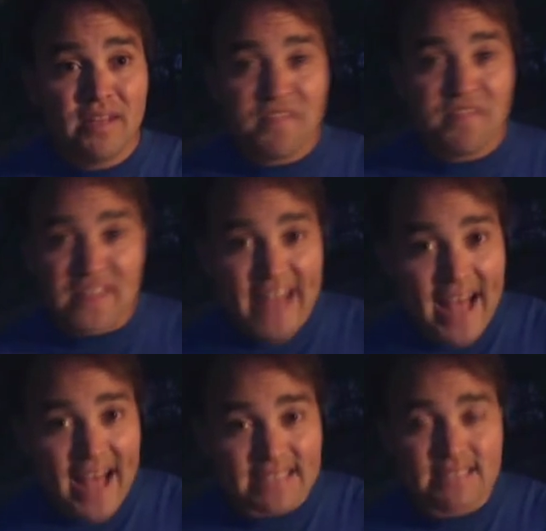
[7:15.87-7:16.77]

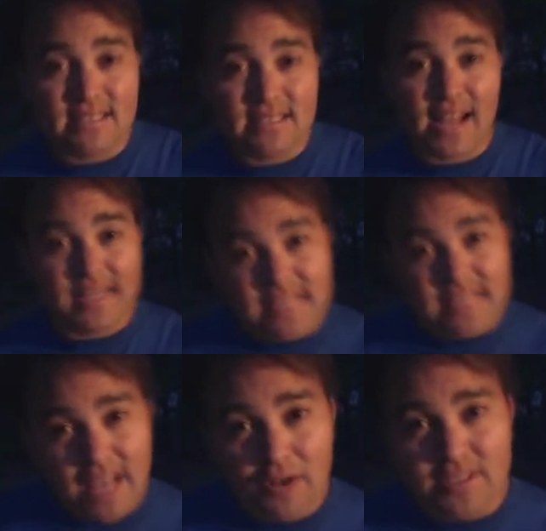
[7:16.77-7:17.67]
finesse and
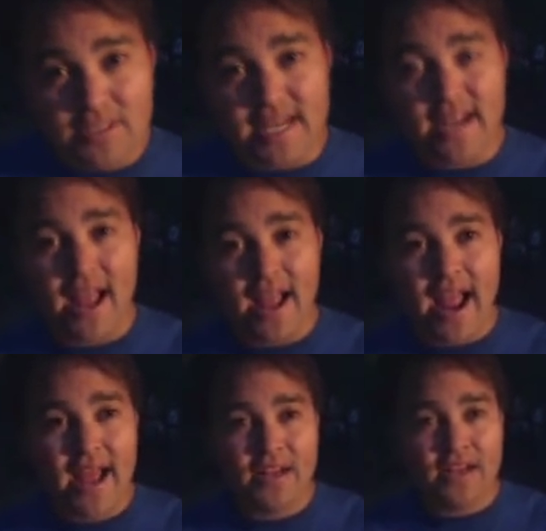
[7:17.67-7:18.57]
subtlety
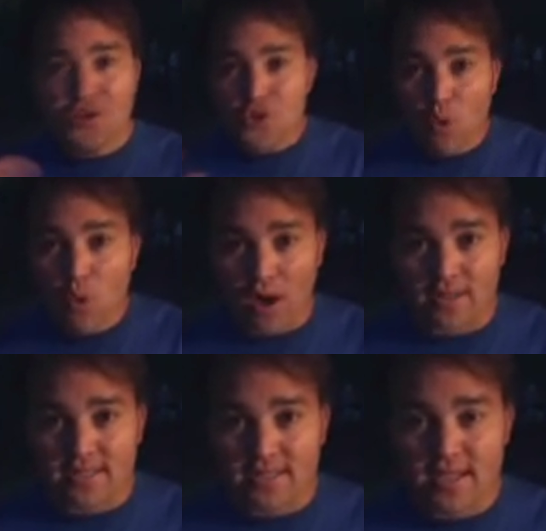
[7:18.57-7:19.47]
and
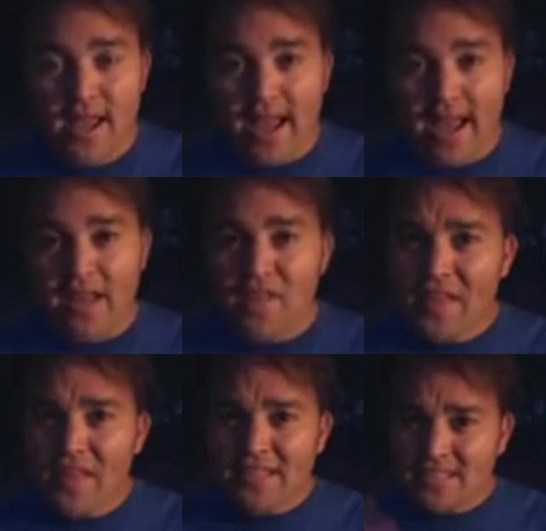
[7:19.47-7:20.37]
nuance. And I
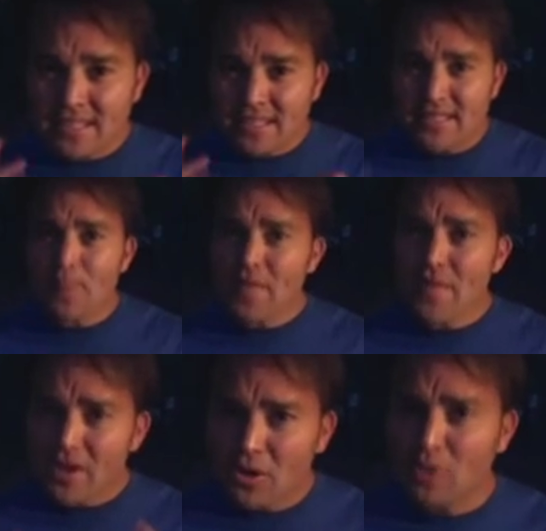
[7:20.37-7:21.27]
think that's just something
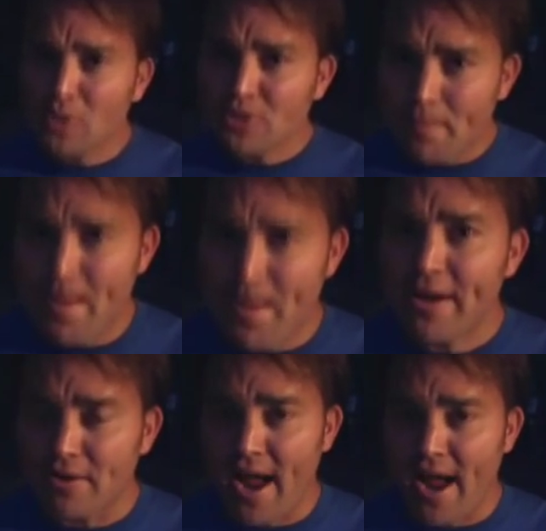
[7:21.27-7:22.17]
that girls are
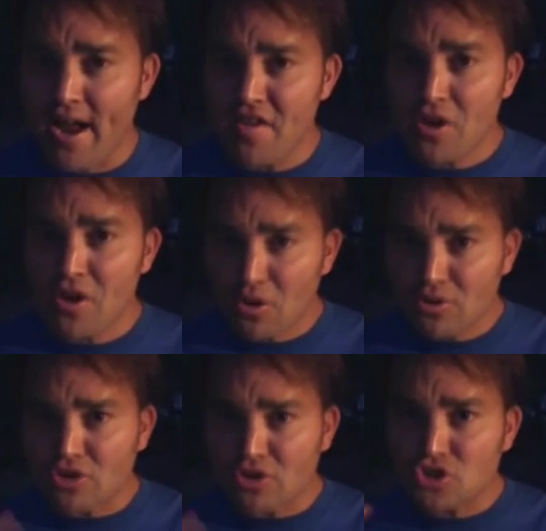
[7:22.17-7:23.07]
better at. I think
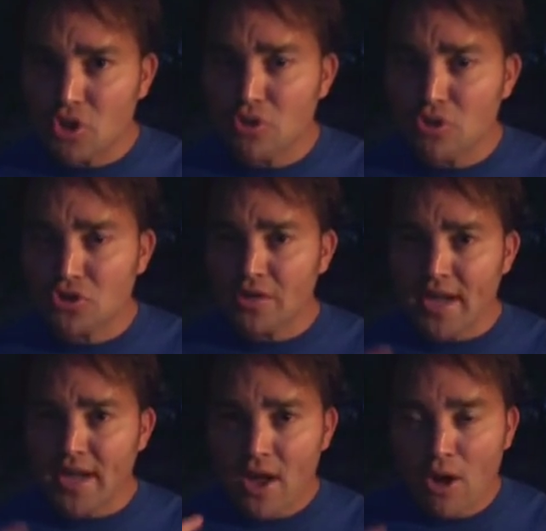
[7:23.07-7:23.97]
girls are
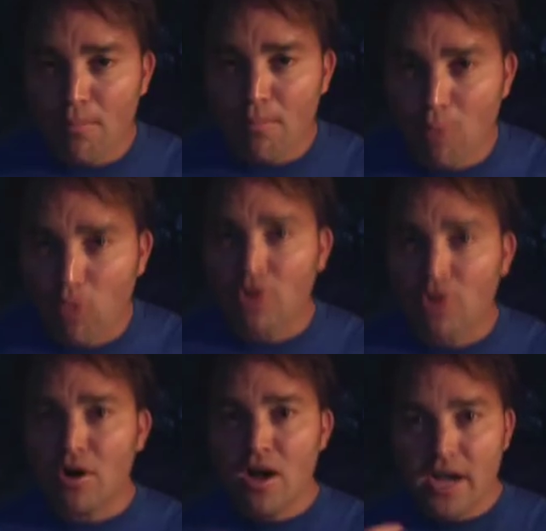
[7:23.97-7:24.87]
socially
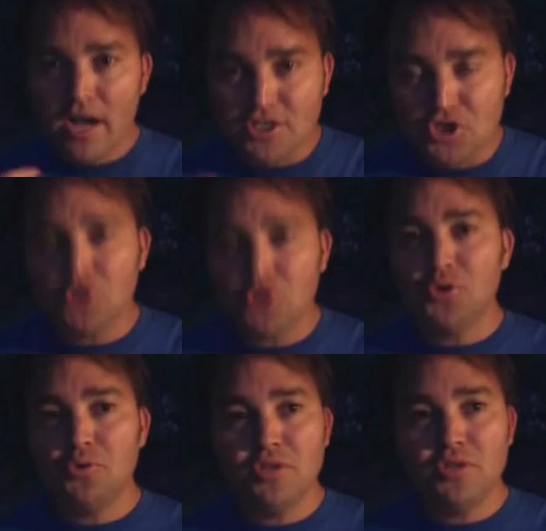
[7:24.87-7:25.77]
more
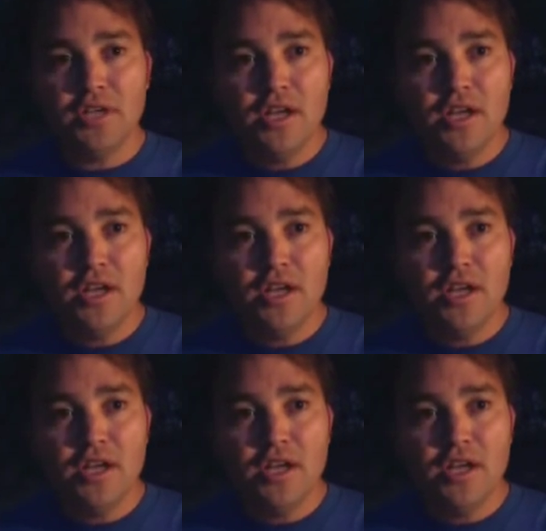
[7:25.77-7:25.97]
attuned